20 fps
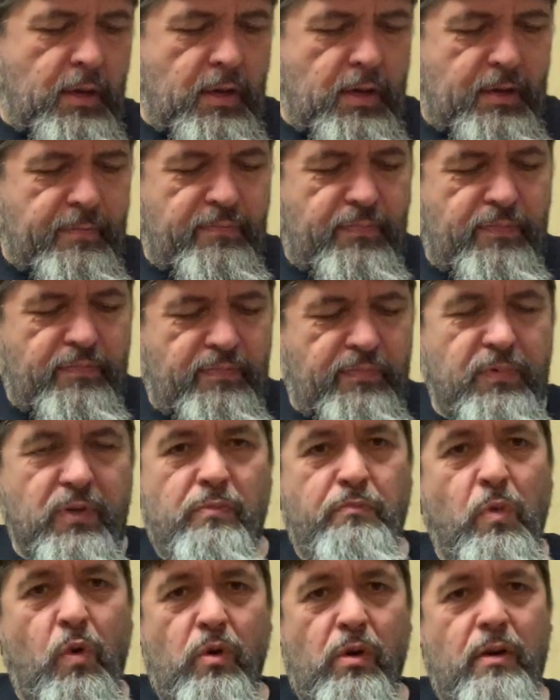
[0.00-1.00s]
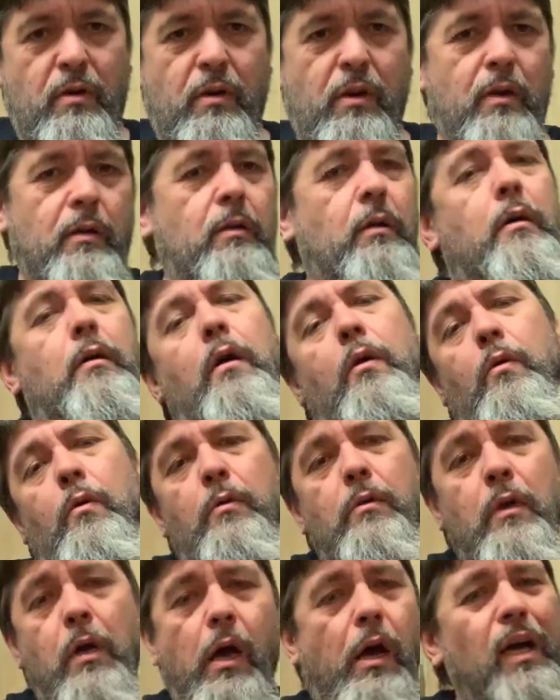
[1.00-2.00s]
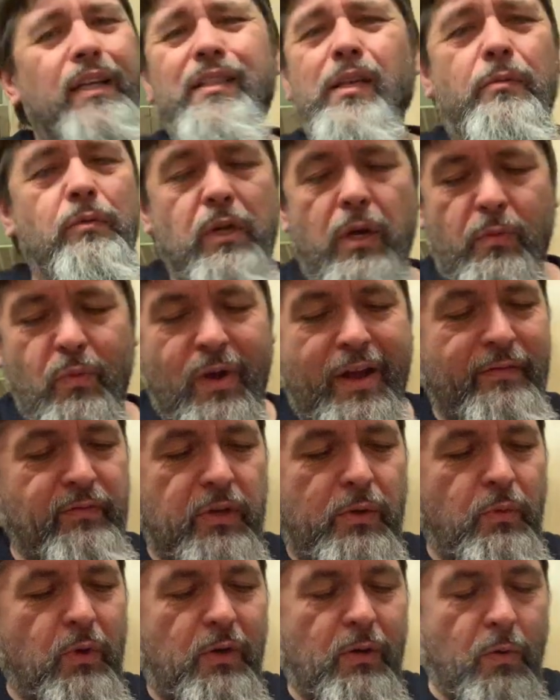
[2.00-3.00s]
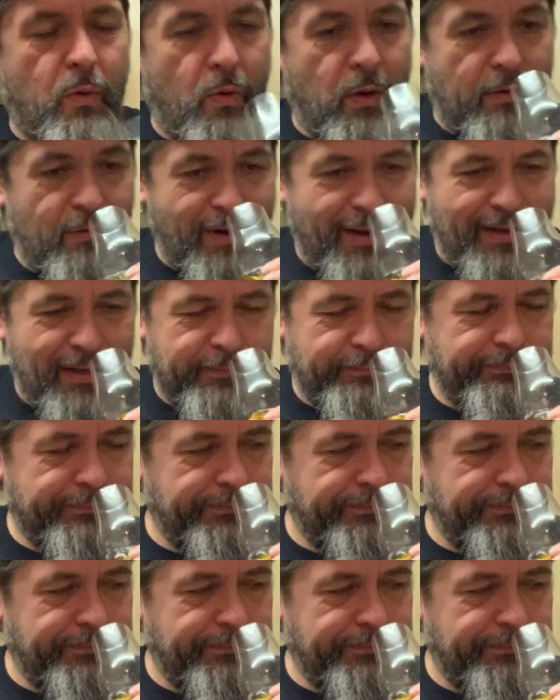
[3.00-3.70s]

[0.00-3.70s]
A smaller hole. I don't know, whatever you want to call it, right?